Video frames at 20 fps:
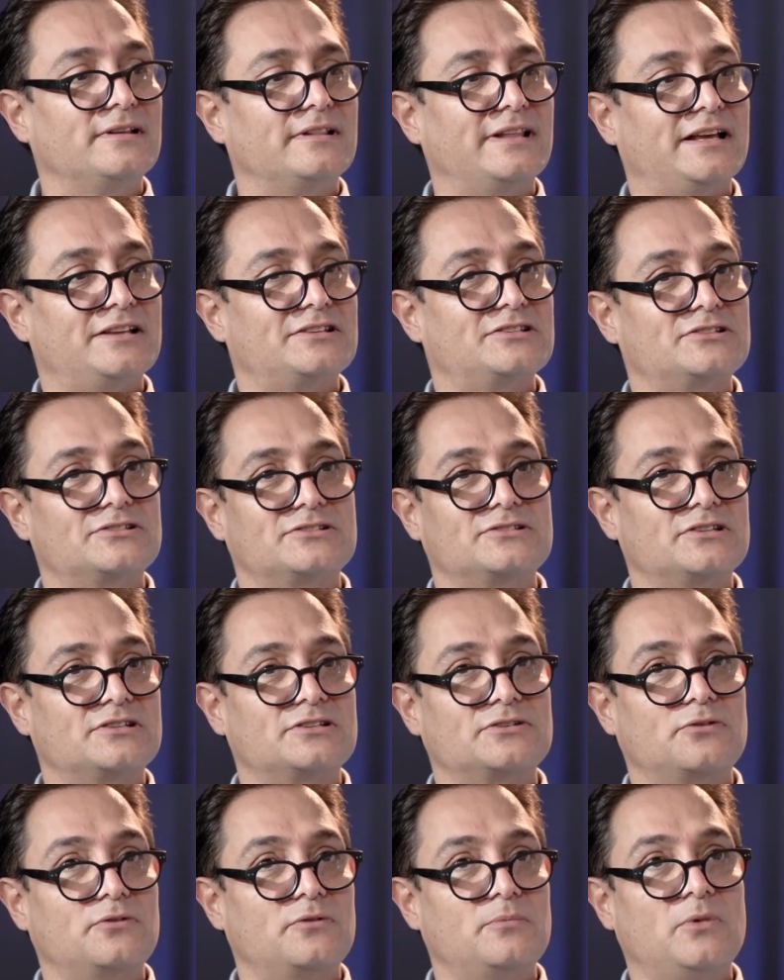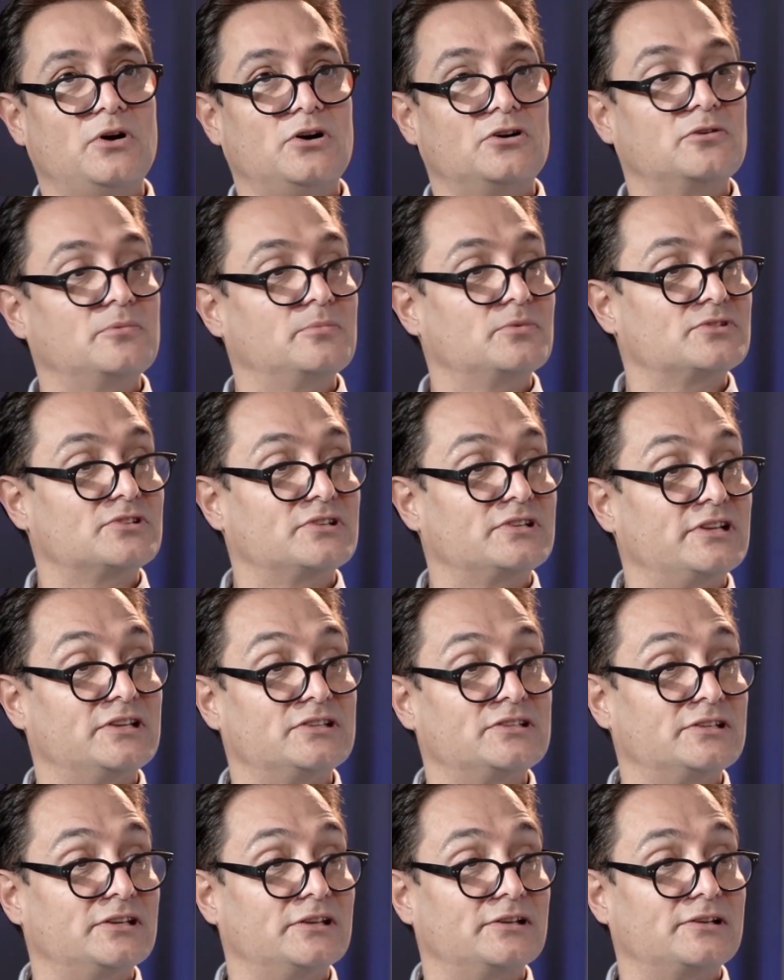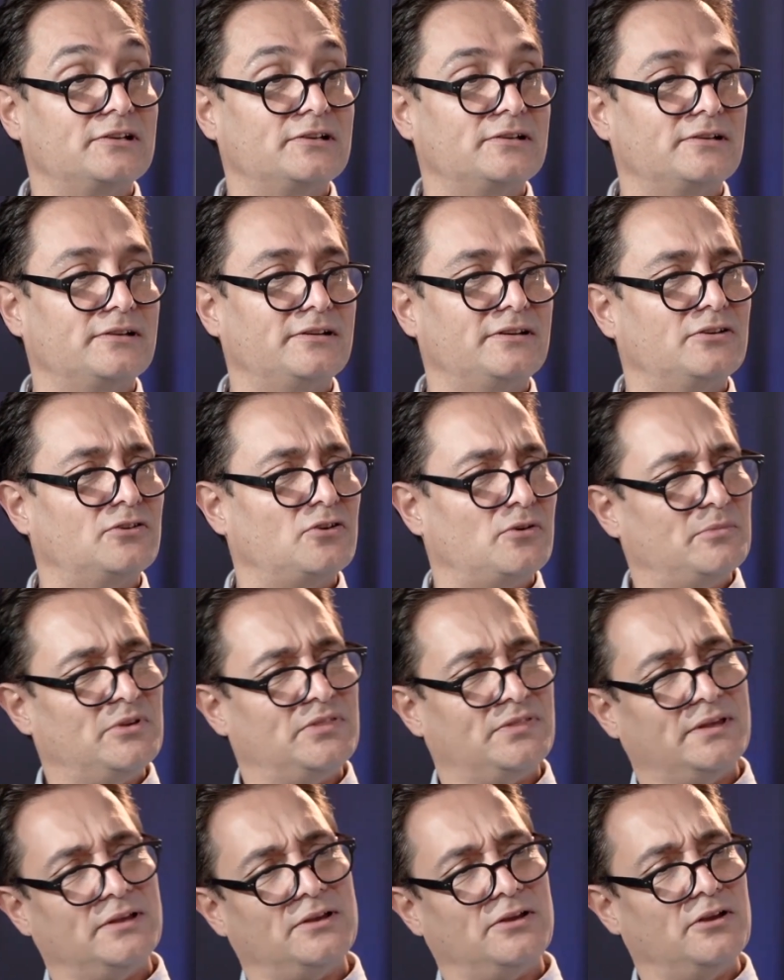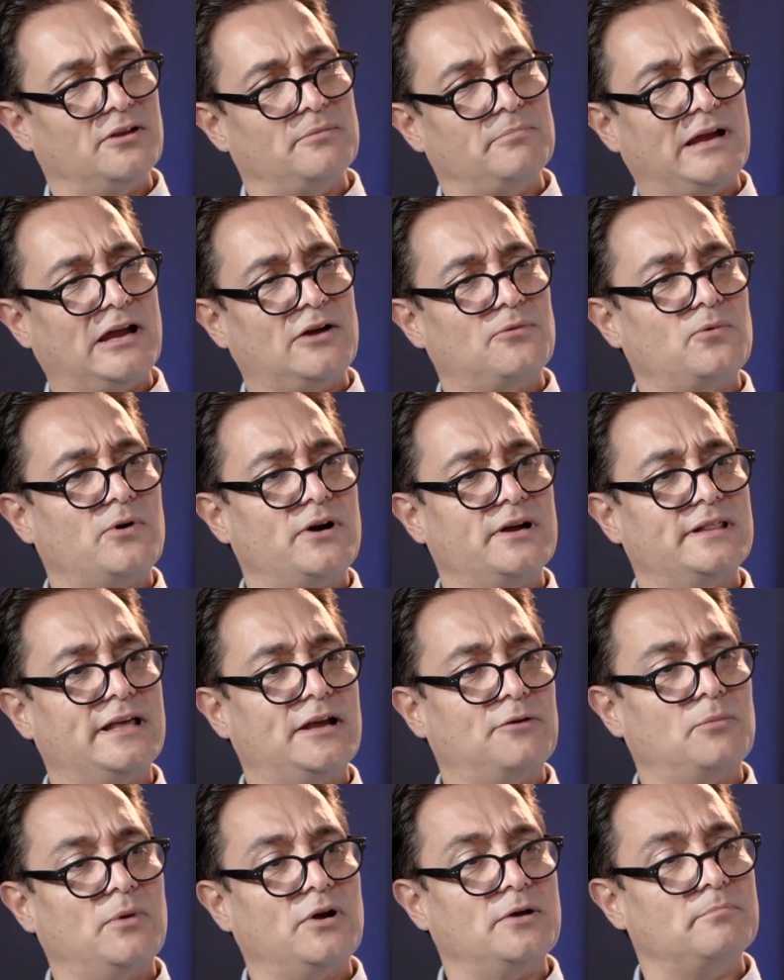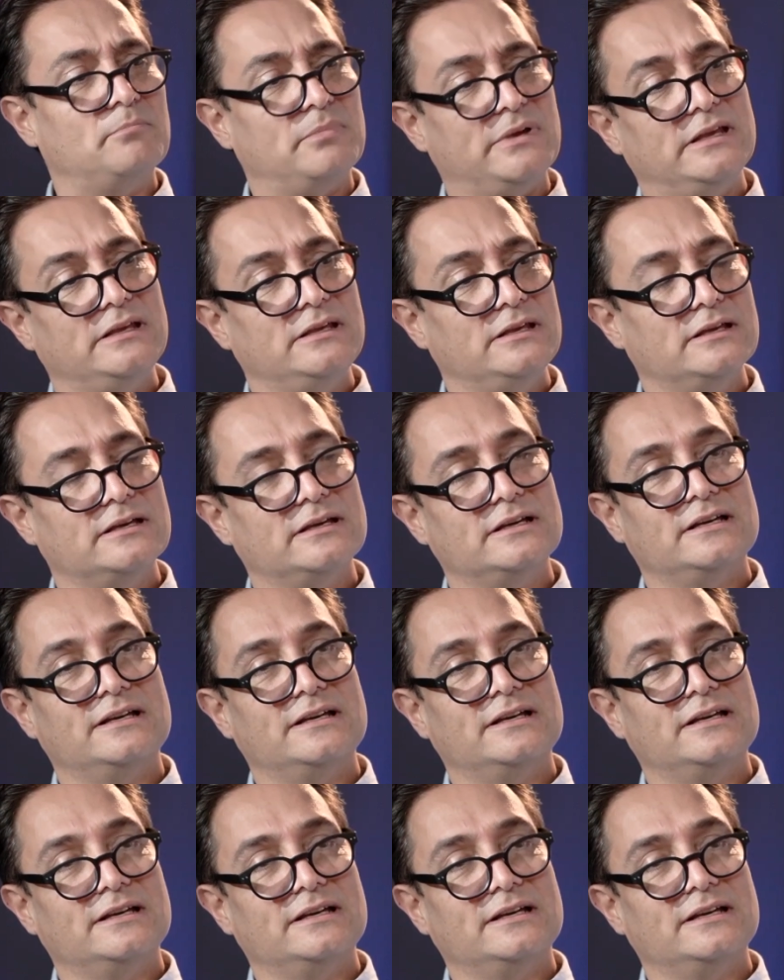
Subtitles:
That's just a remarkable statistic. And it got me thinking about why that might be.